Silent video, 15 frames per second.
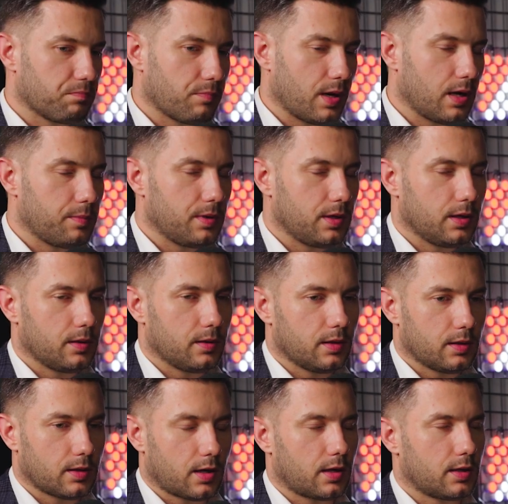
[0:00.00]
Maybe
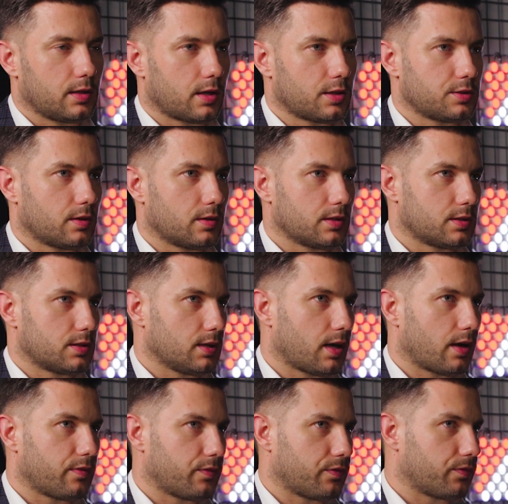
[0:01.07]
in industrial is
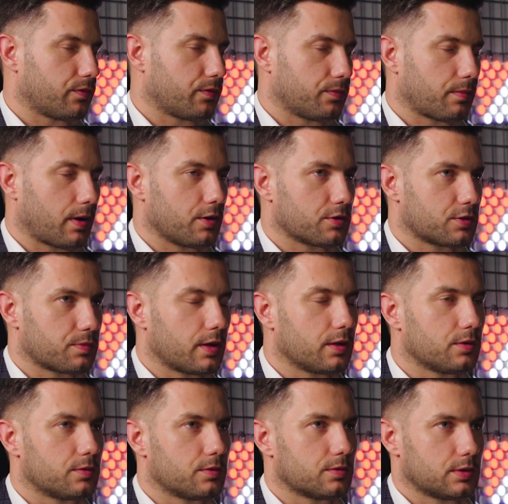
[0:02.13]
enough.
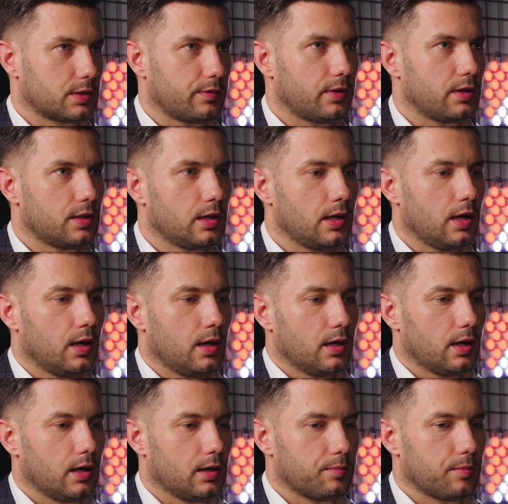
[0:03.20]
-20 to 70.
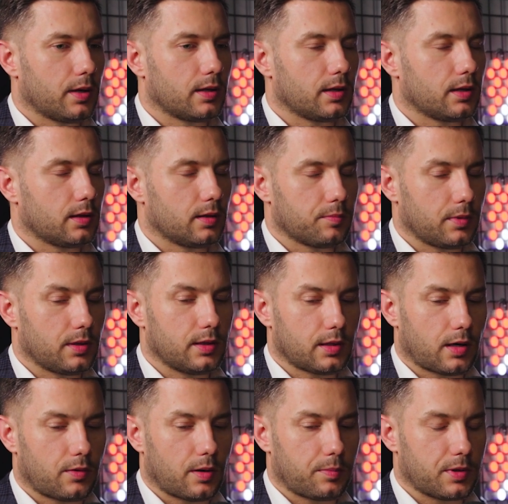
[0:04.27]
In
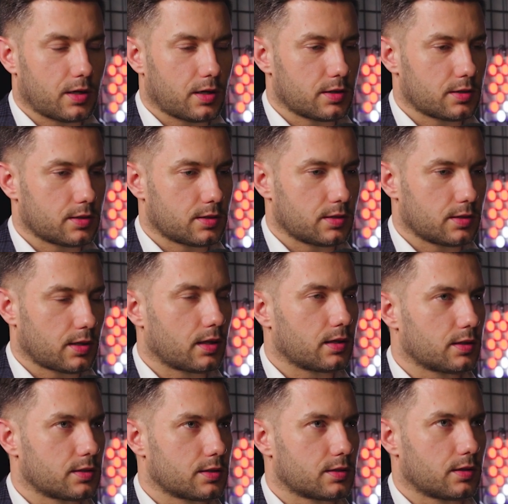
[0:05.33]
military applications, it's not
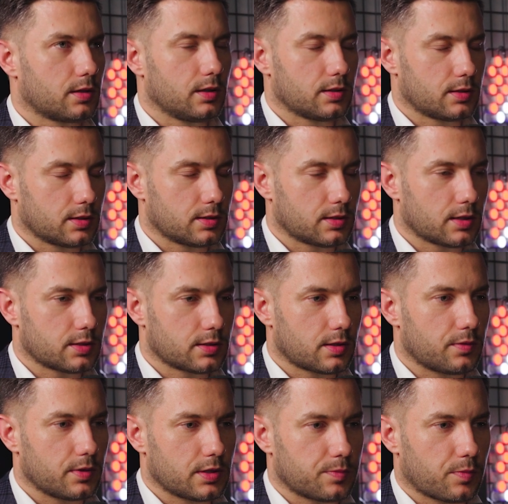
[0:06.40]
necessary. It's
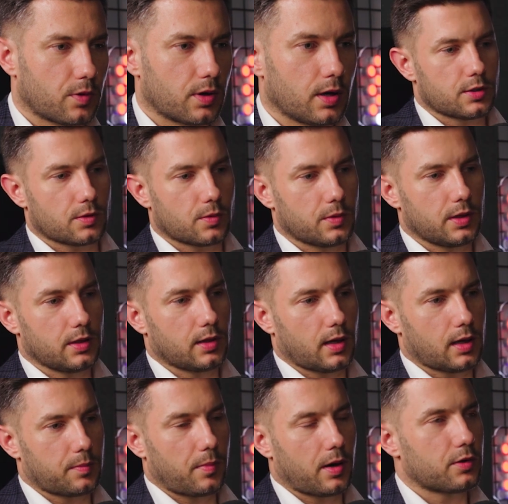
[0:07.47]
necessary is more. So we need
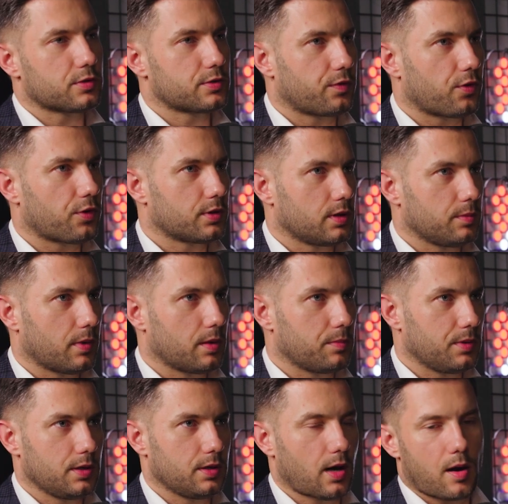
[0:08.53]
like -40,
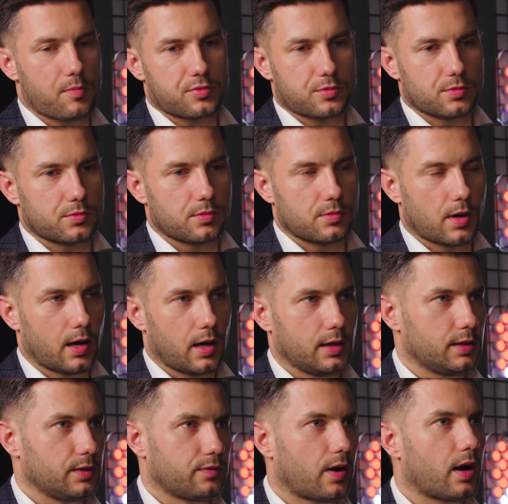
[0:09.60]
maybe up to
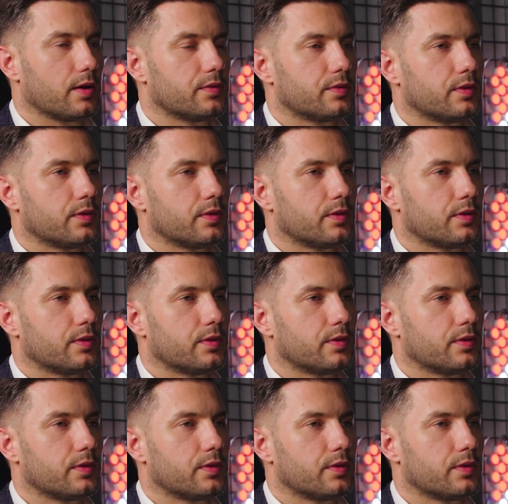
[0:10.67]
85.